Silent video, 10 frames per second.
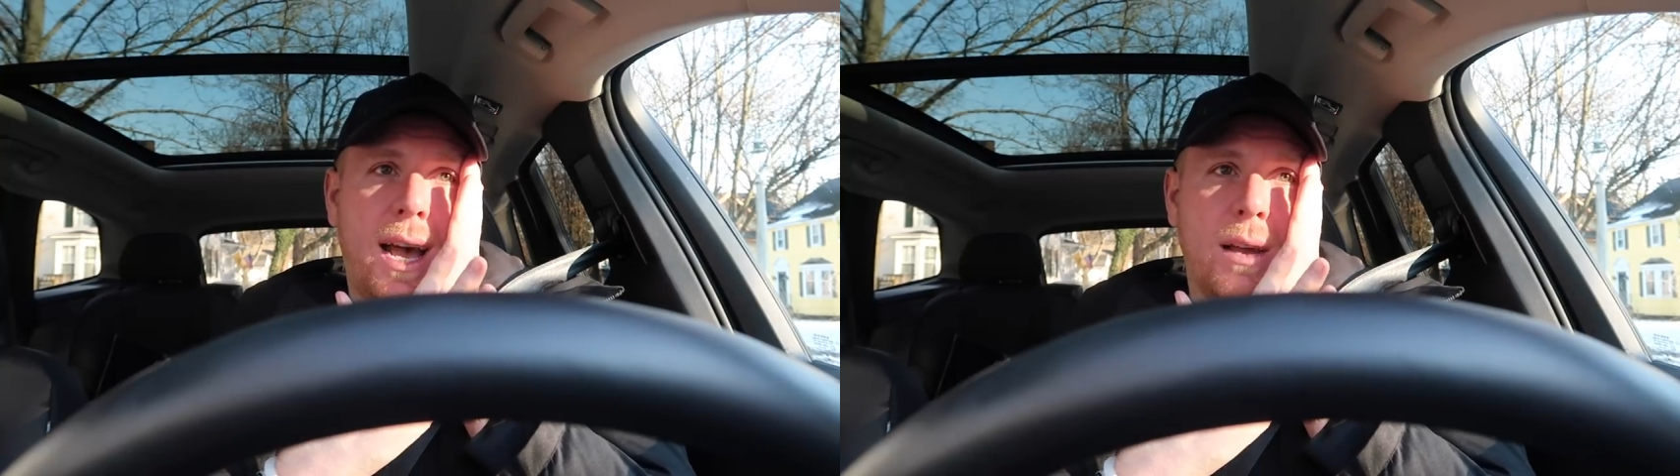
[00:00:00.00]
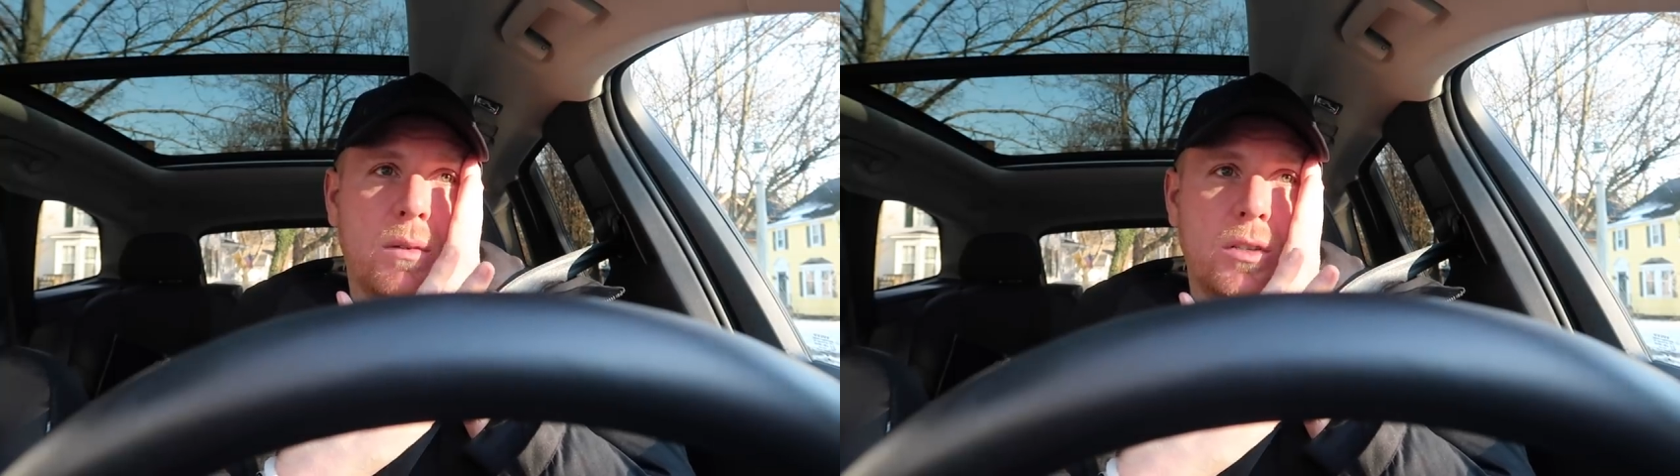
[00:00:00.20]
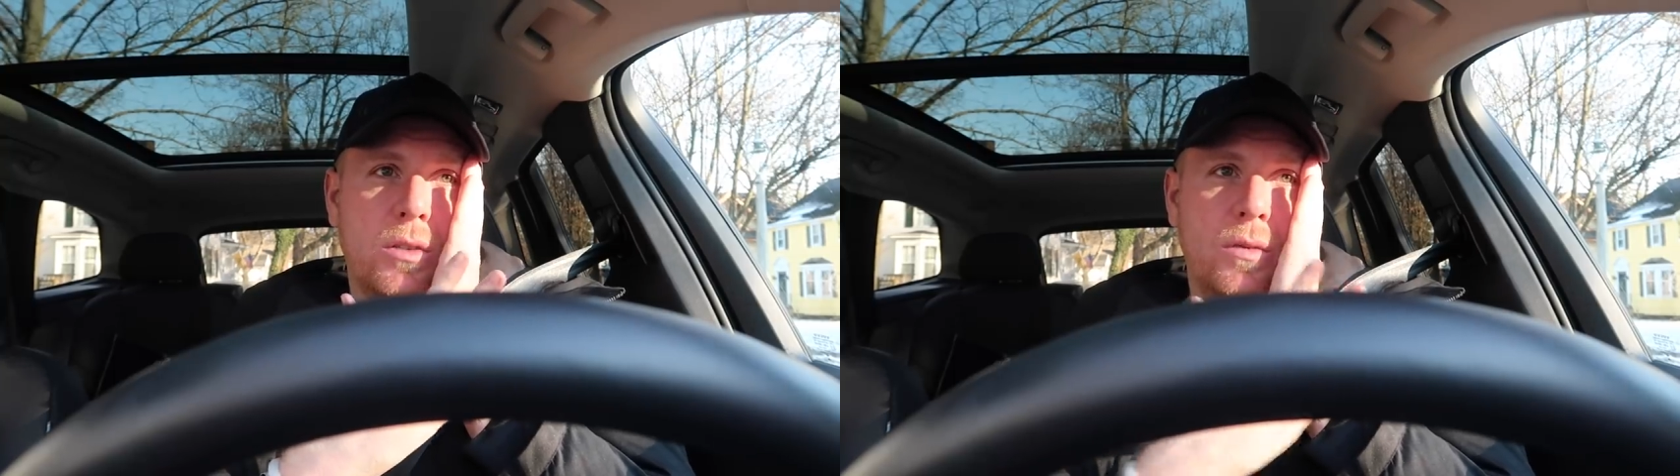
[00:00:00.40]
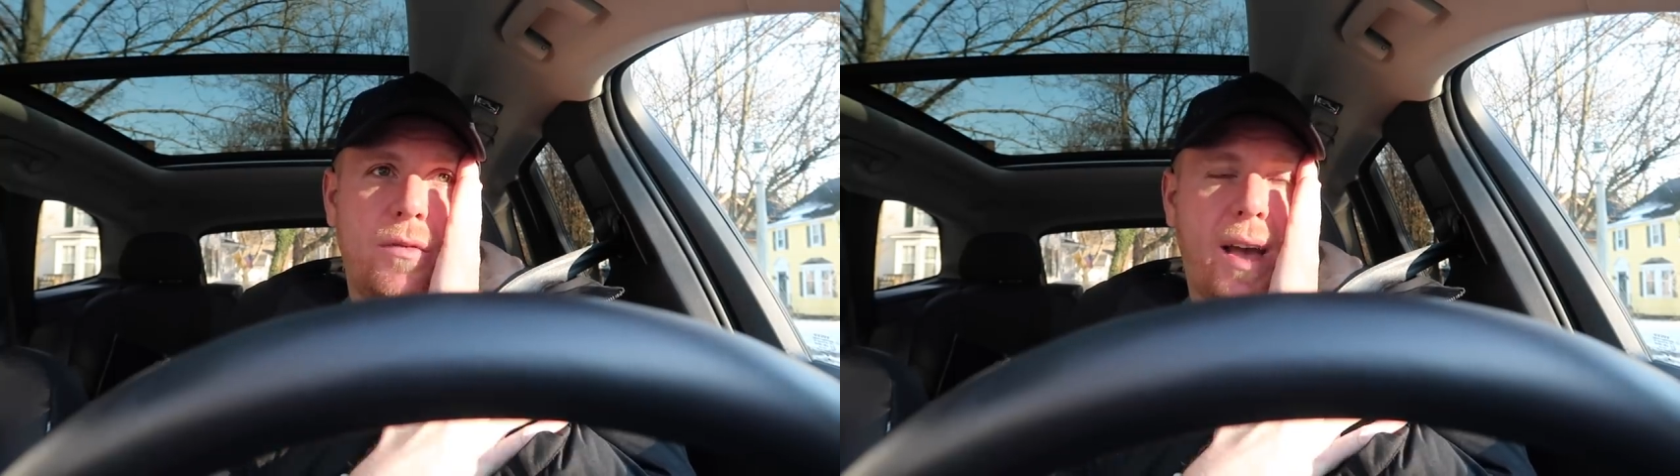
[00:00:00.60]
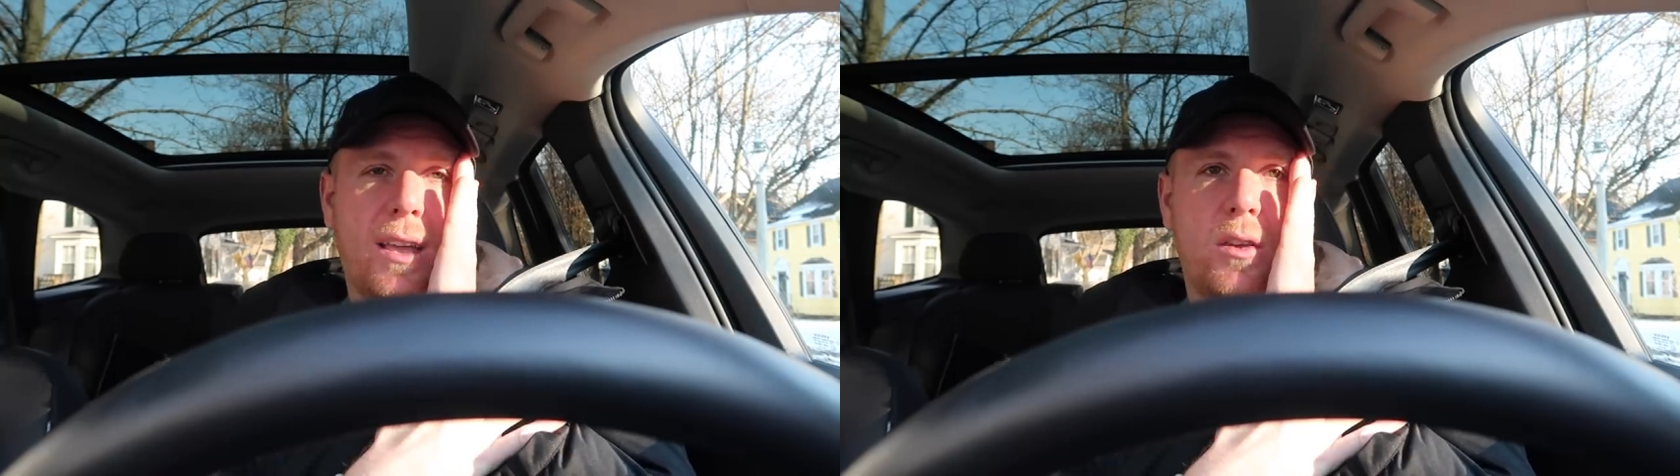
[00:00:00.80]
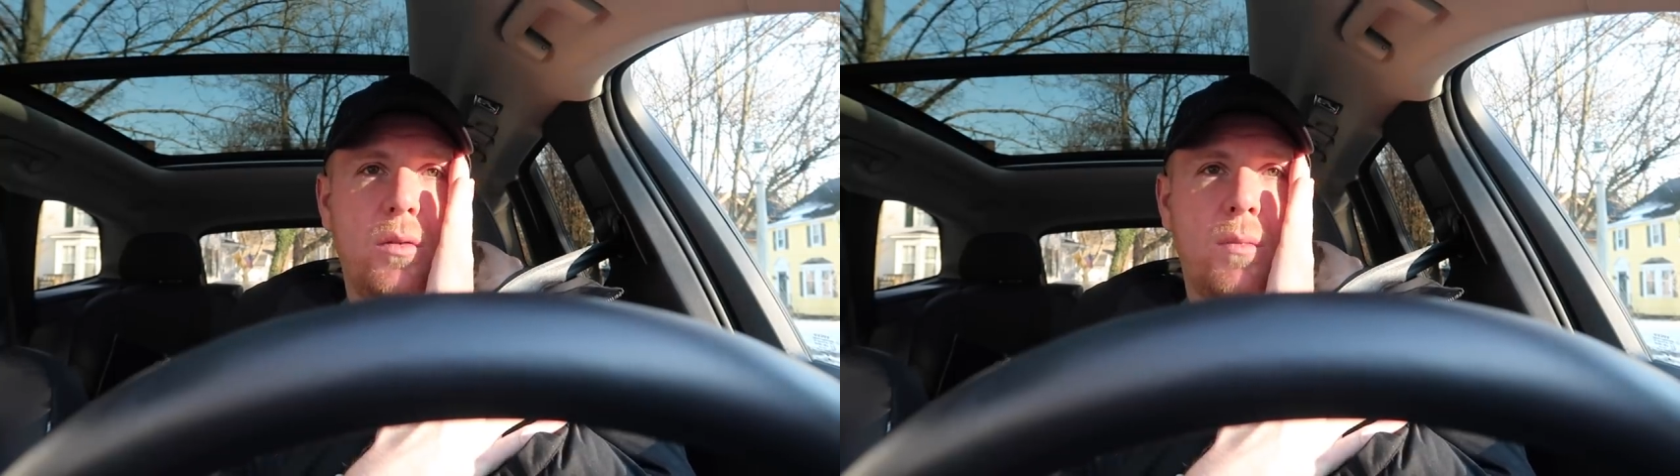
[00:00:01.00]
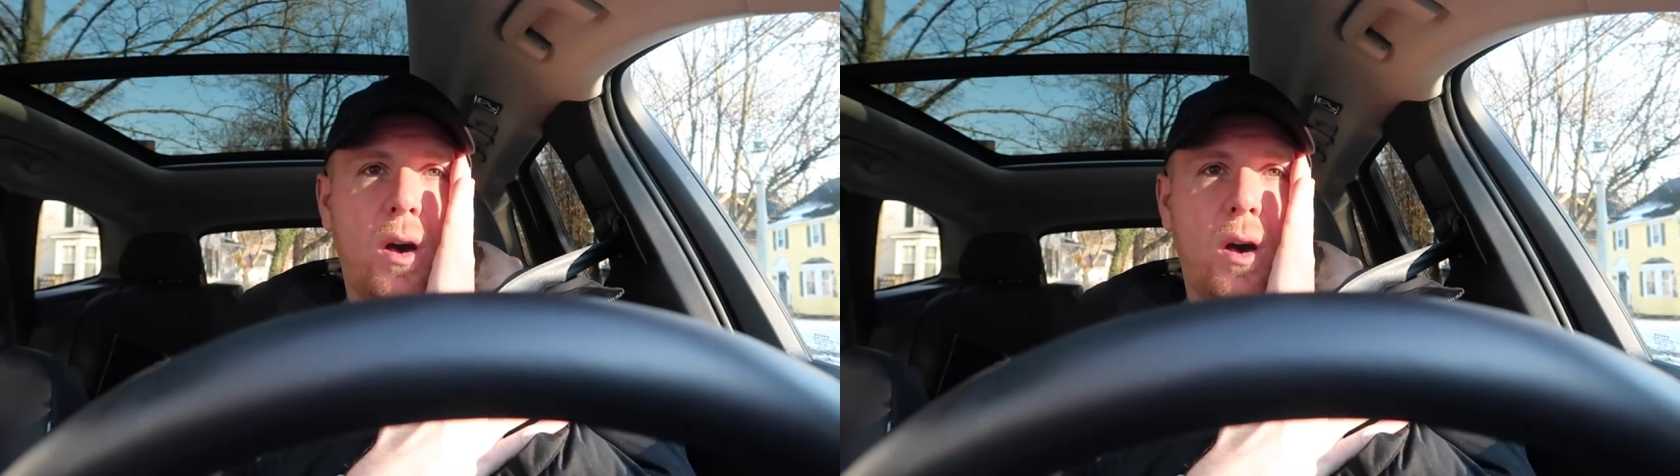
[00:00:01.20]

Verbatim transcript: I want to vacuum